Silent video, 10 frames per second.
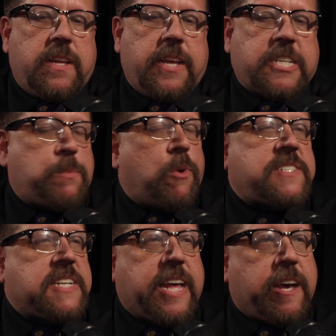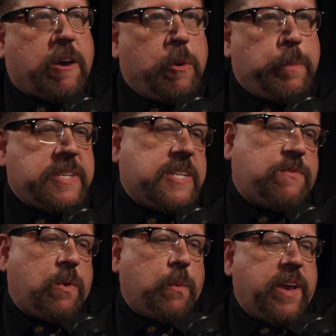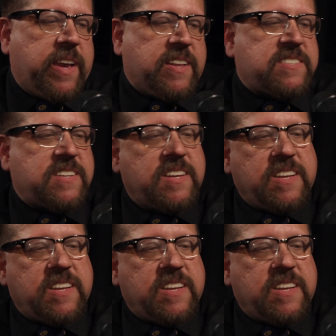expressing that hope in different ways.